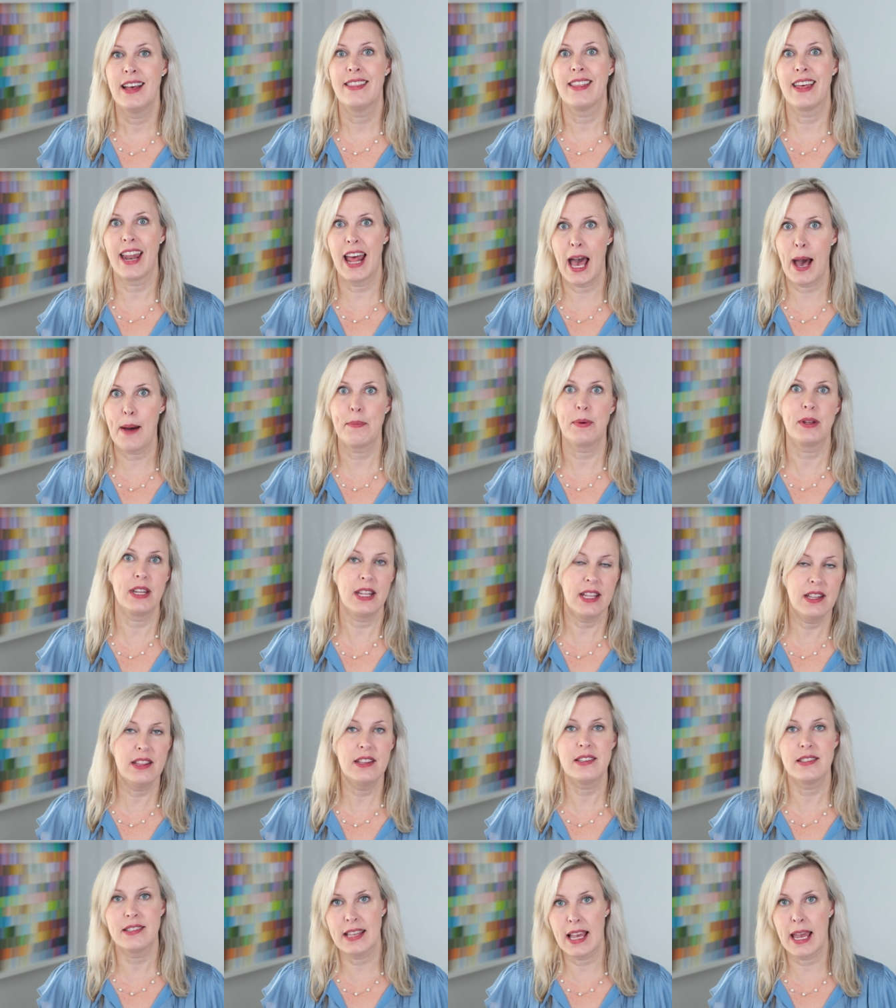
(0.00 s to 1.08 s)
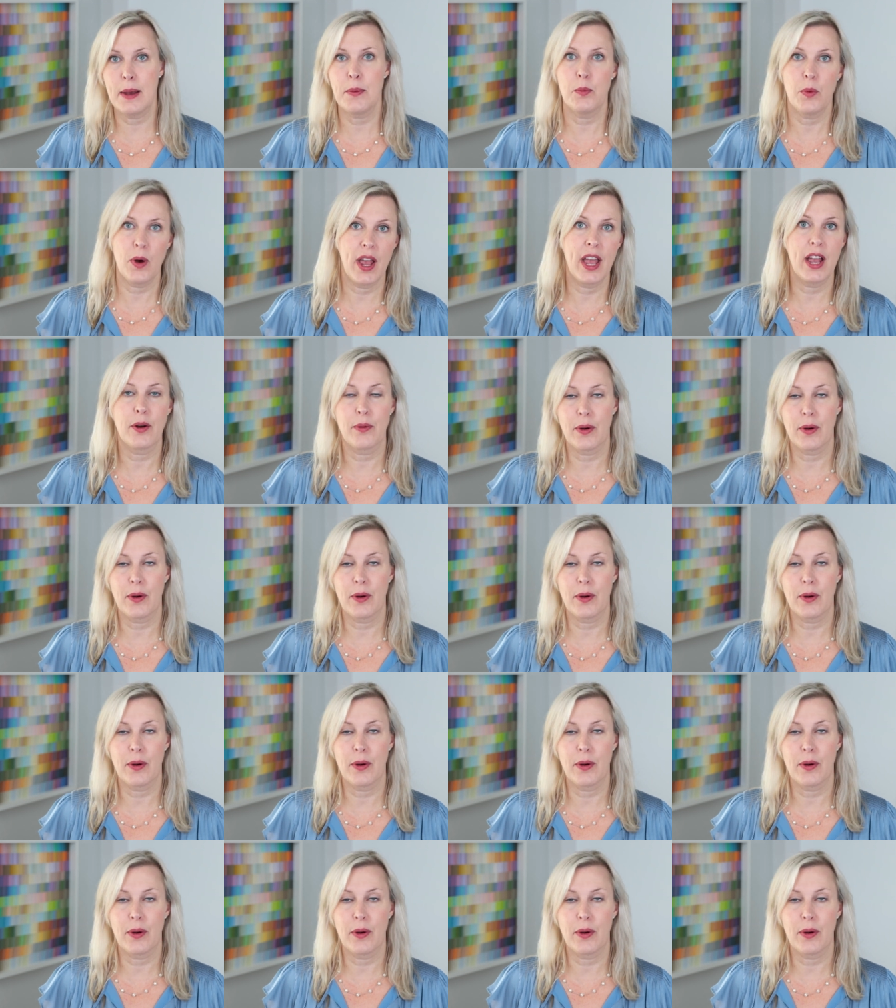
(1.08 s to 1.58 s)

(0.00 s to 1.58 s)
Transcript: that happen in the same way,